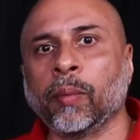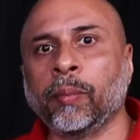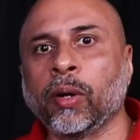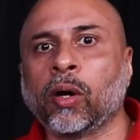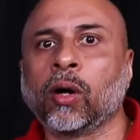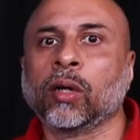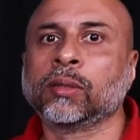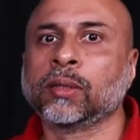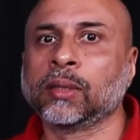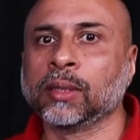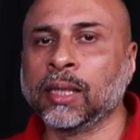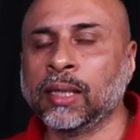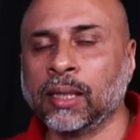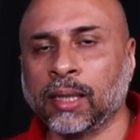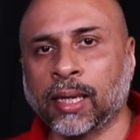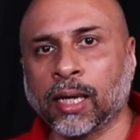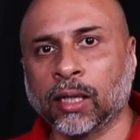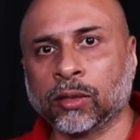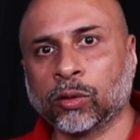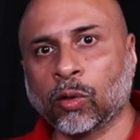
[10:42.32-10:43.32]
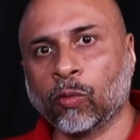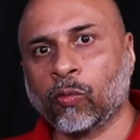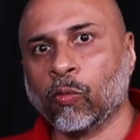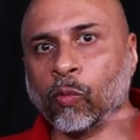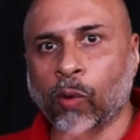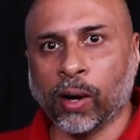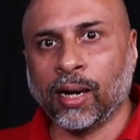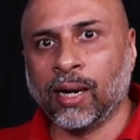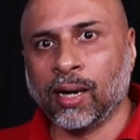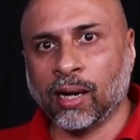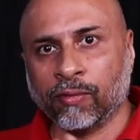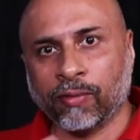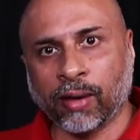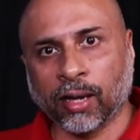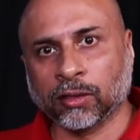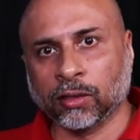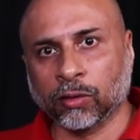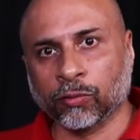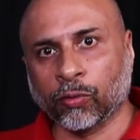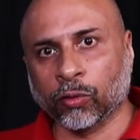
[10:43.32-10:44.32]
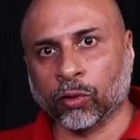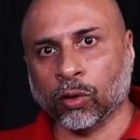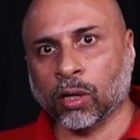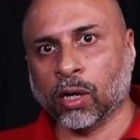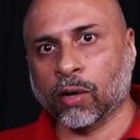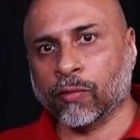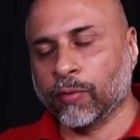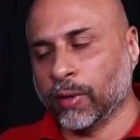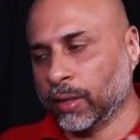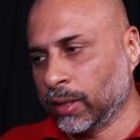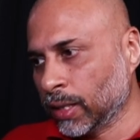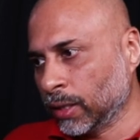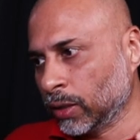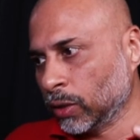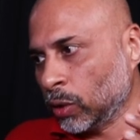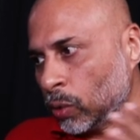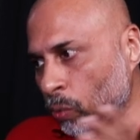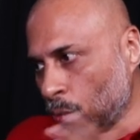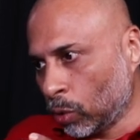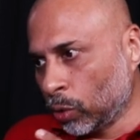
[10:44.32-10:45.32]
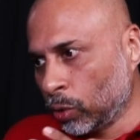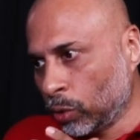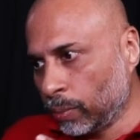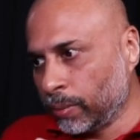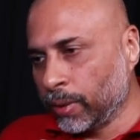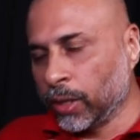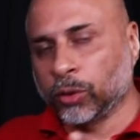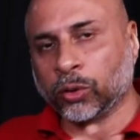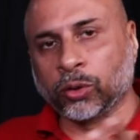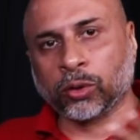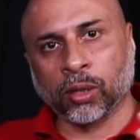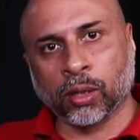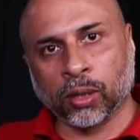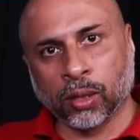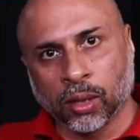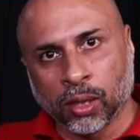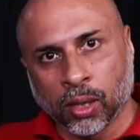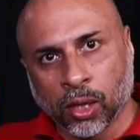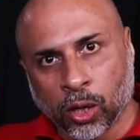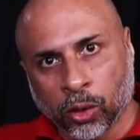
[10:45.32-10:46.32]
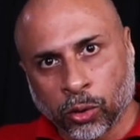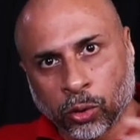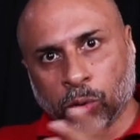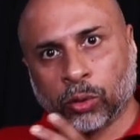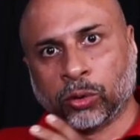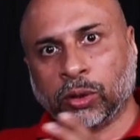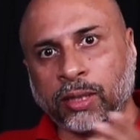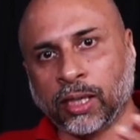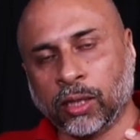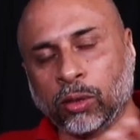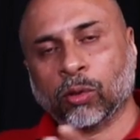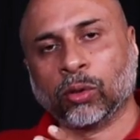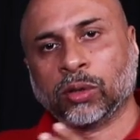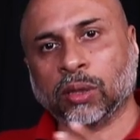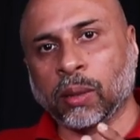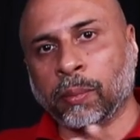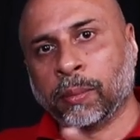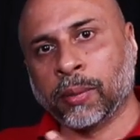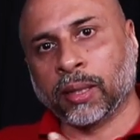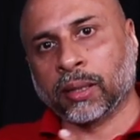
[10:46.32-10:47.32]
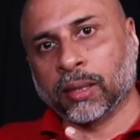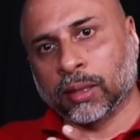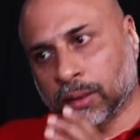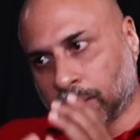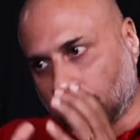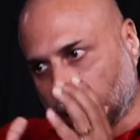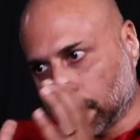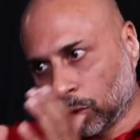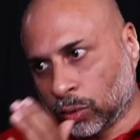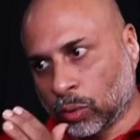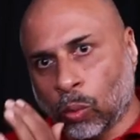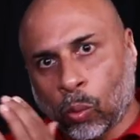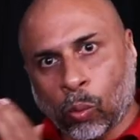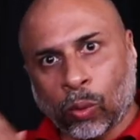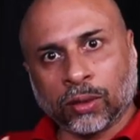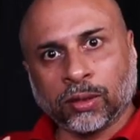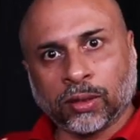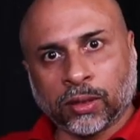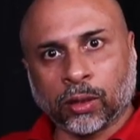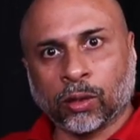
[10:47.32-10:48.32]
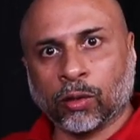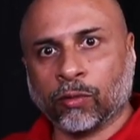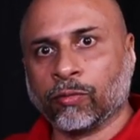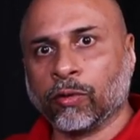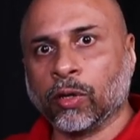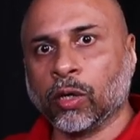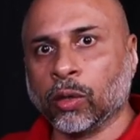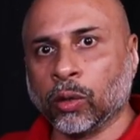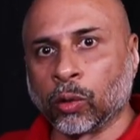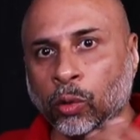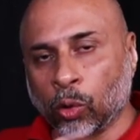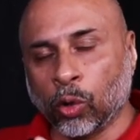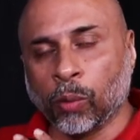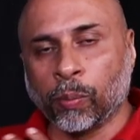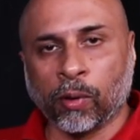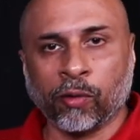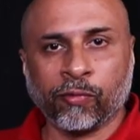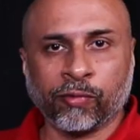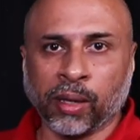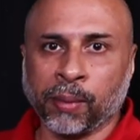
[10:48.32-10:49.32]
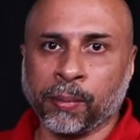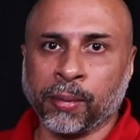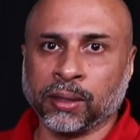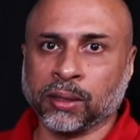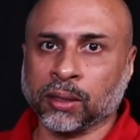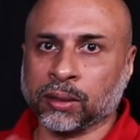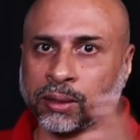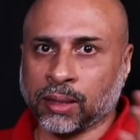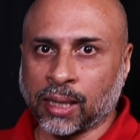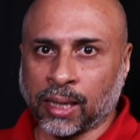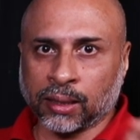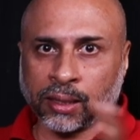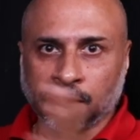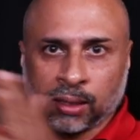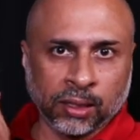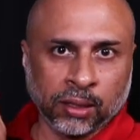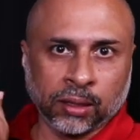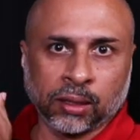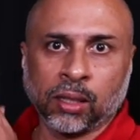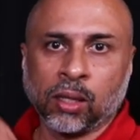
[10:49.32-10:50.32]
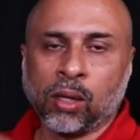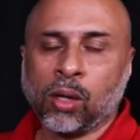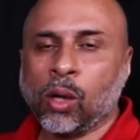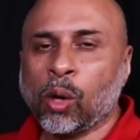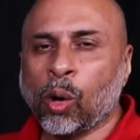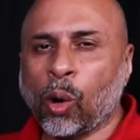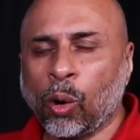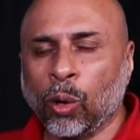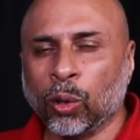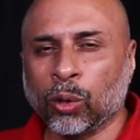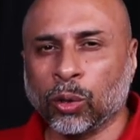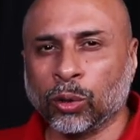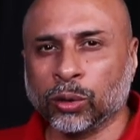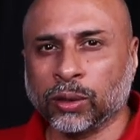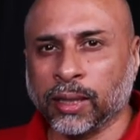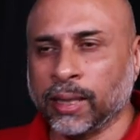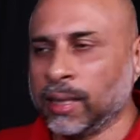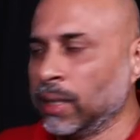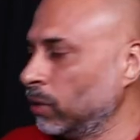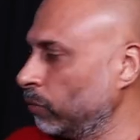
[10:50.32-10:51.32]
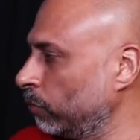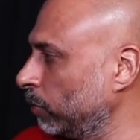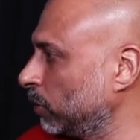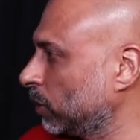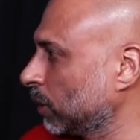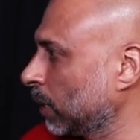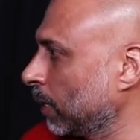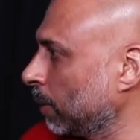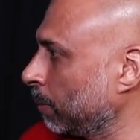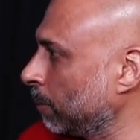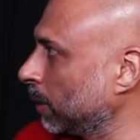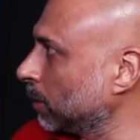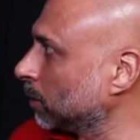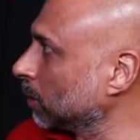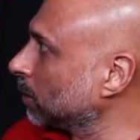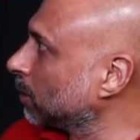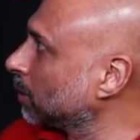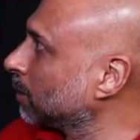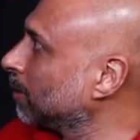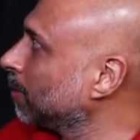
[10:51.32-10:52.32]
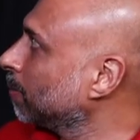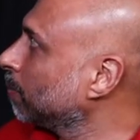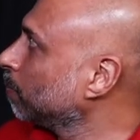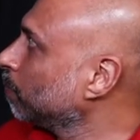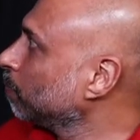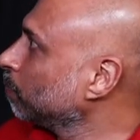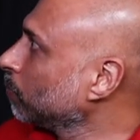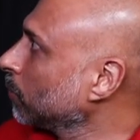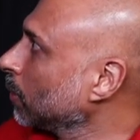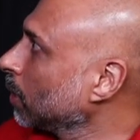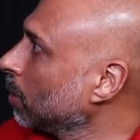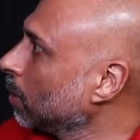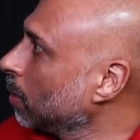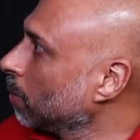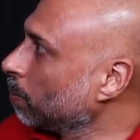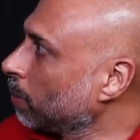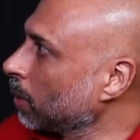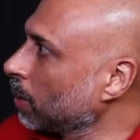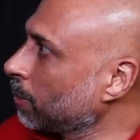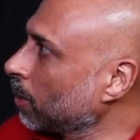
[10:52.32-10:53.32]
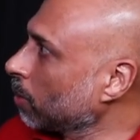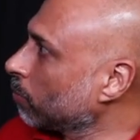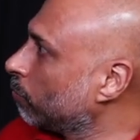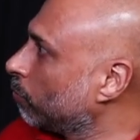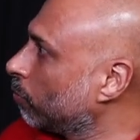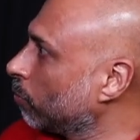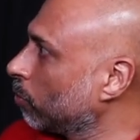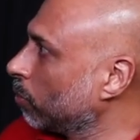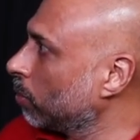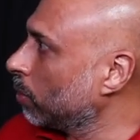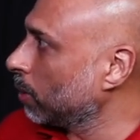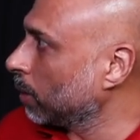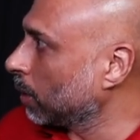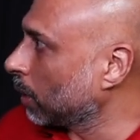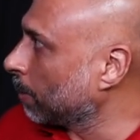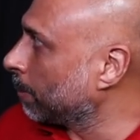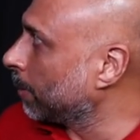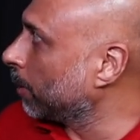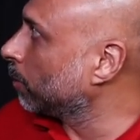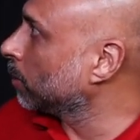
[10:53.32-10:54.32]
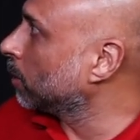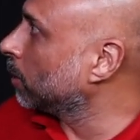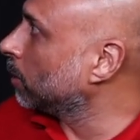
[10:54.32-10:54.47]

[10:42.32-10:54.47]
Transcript: because in case of wildlife action photography, then you want to make sure you see those images as one set of group of images rather than all those individual images. Playback 4, keep it to